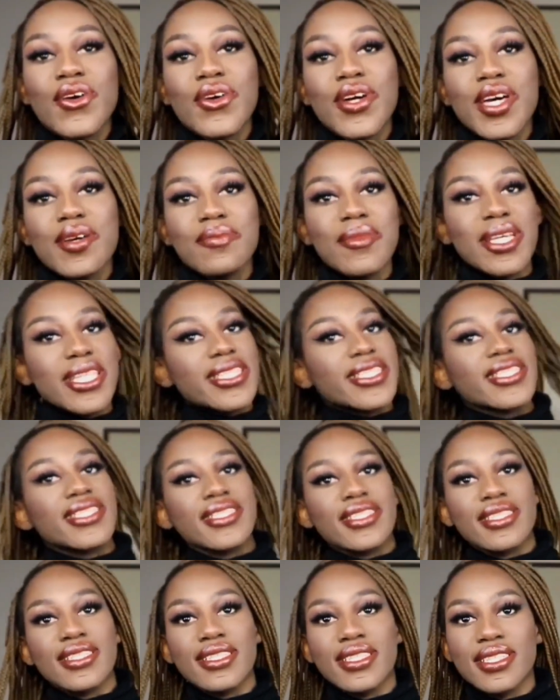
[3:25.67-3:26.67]
yeah, my
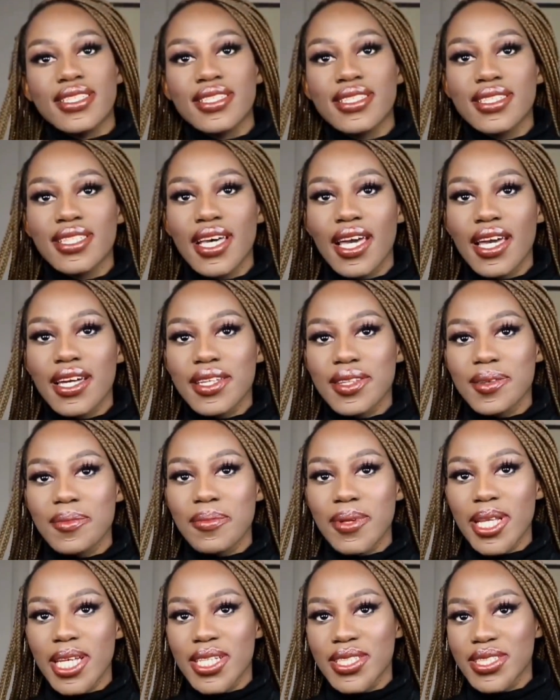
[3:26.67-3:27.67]
sister did take the
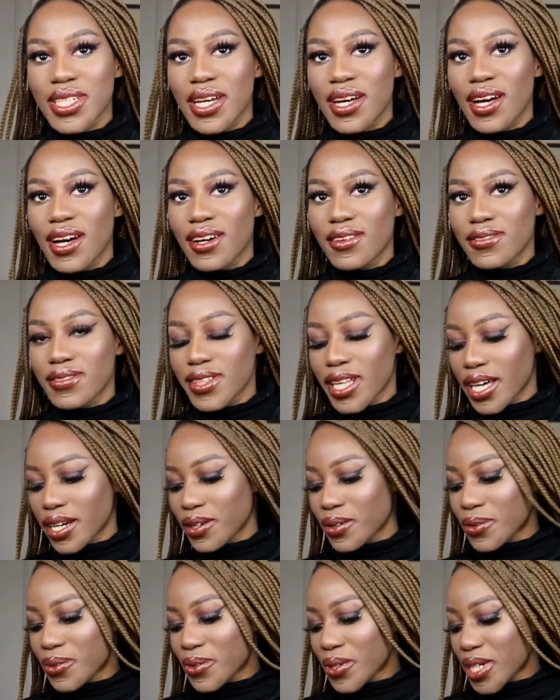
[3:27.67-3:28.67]
pleasure of
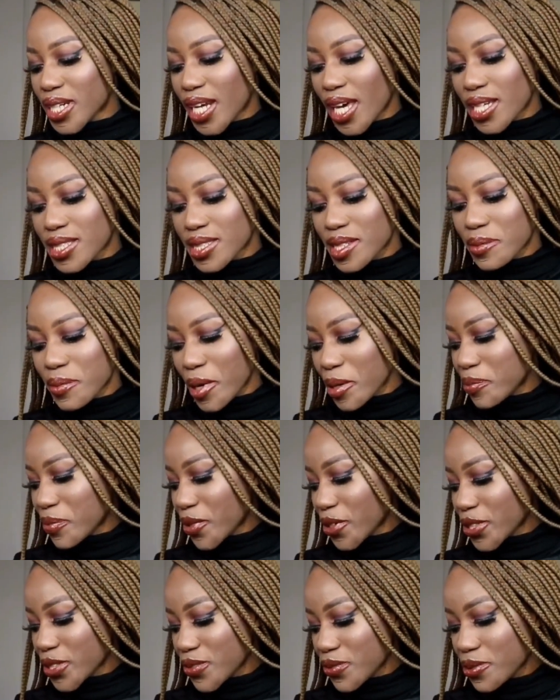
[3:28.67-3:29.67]
like organizing my
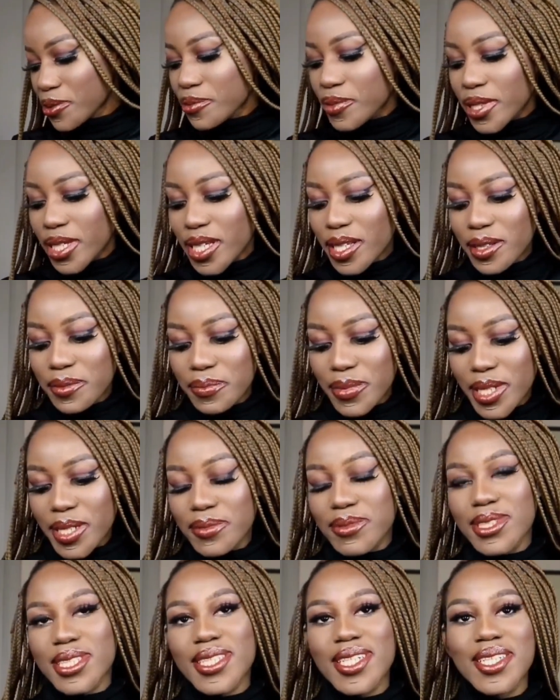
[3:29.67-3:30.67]
box for me, but
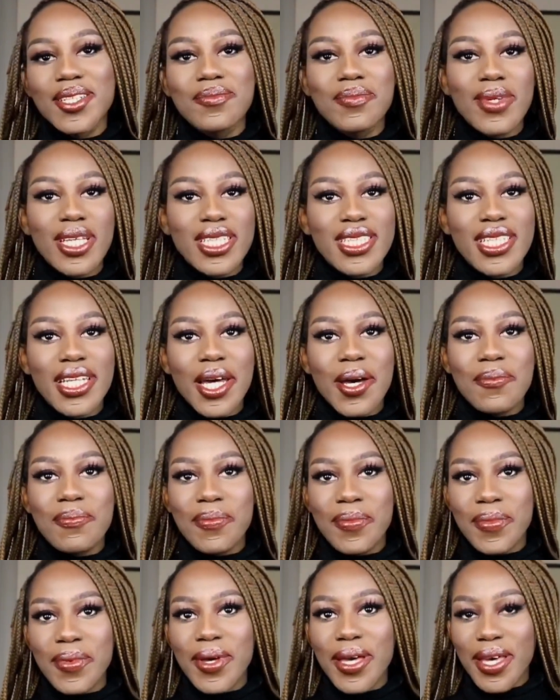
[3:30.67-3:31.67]
I'm just gonna mess it
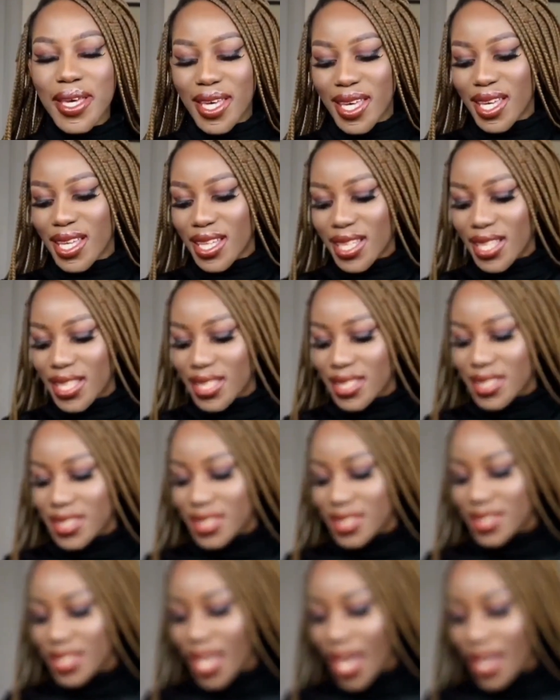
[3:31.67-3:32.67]
up.
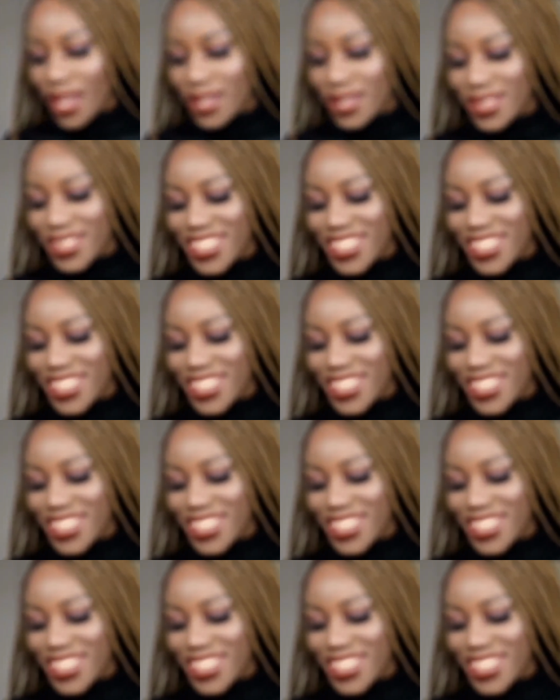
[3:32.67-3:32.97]
Cause yeah.